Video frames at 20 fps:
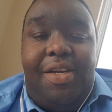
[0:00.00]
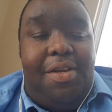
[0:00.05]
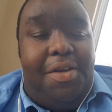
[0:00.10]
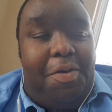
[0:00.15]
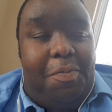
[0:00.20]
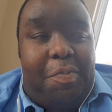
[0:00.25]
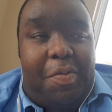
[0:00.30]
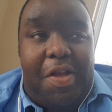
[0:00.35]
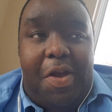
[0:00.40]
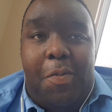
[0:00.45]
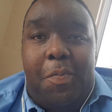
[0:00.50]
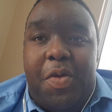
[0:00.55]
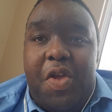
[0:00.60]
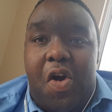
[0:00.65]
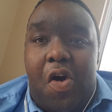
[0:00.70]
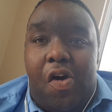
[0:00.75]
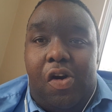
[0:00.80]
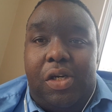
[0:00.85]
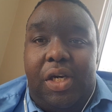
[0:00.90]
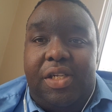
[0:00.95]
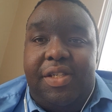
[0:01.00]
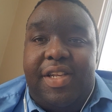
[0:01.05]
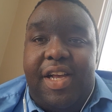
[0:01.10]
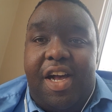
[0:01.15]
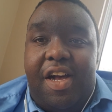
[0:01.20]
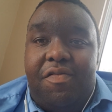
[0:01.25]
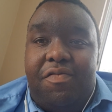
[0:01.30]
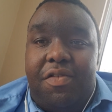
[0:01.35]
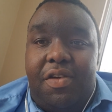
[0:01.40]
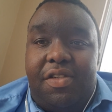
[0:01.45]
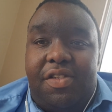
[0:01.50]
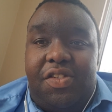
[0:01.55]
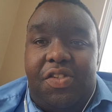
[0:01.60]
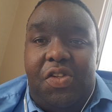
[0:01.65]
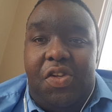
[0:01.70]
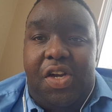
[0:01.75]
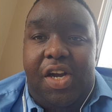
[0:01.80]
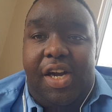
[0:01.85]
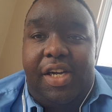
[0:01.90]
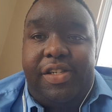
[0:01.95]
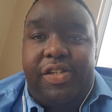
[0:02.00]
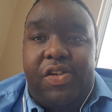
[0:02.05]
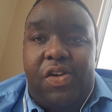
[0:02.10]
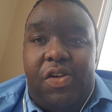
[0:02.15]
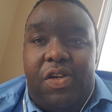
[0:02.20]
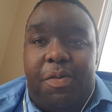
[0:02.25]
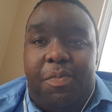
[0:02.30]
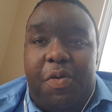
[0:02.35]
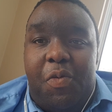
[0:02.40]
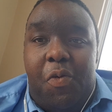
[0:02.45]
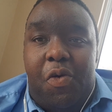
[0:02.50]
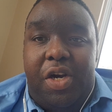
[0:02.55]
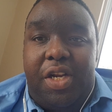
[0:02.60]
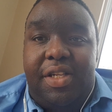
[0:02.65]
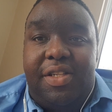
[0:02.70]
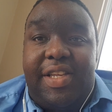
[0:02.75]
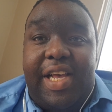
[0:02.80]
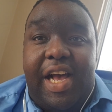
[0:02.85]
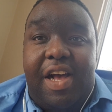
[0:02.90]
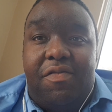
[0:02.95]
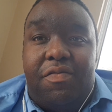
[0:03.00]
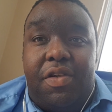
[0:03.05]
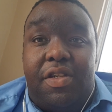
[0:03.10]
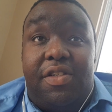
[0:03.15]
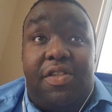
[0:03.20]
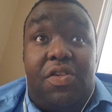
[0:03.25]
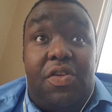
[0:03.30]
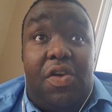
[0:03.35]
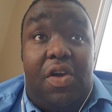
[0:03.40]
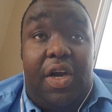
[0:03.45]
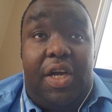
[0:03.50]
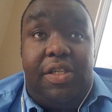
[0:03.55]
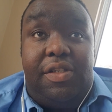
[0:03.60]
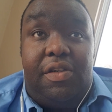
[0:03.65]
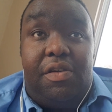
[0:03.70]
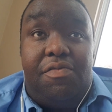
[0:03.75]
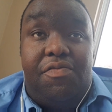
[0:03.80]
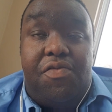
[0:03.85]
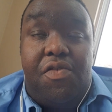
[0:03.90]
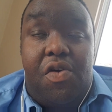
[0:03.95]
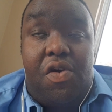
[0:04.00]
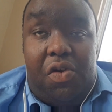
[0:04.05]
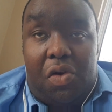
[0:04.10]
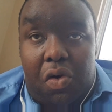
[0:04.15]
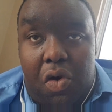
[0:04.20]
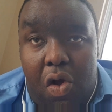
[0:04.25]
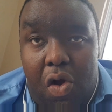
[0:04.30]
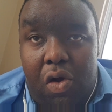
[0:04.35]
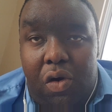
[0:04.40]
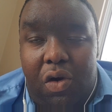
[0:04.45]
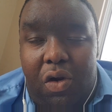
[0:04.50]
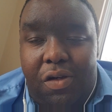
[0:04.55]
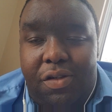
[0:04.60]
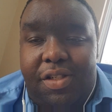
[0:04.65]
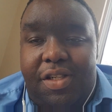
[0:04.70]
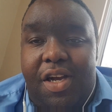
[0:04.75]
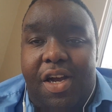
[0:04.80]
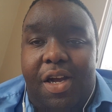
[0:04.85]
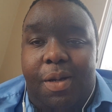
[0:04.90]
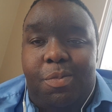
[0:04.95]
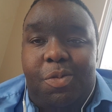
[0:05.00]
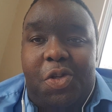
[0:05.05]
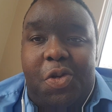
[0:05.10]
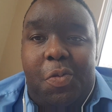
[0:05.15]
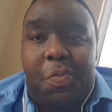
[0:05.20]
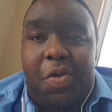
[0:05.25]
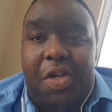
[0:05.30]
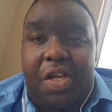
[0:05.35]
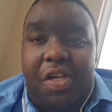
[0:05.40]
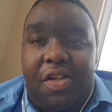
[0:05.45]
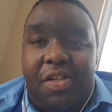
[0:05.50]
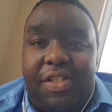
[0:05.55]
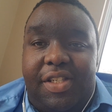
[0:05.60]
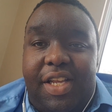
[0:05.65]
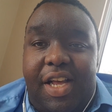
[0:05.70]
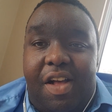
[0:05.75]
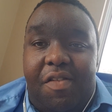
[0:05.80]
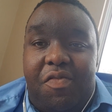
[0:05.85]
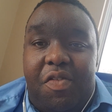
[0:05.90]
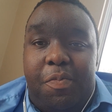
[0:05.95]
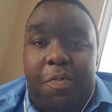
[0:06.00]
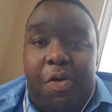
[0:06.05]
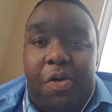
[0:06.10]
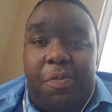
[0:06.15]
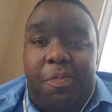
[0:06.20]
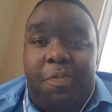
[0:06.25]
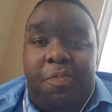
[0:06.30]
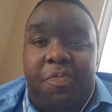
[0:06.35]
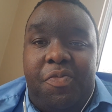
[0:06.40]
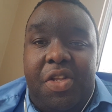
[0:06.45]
it'll be an honour to have those 2 guys on. I've been wanting to have those 2 guys on for a long, long time. So it'd be good to have them on.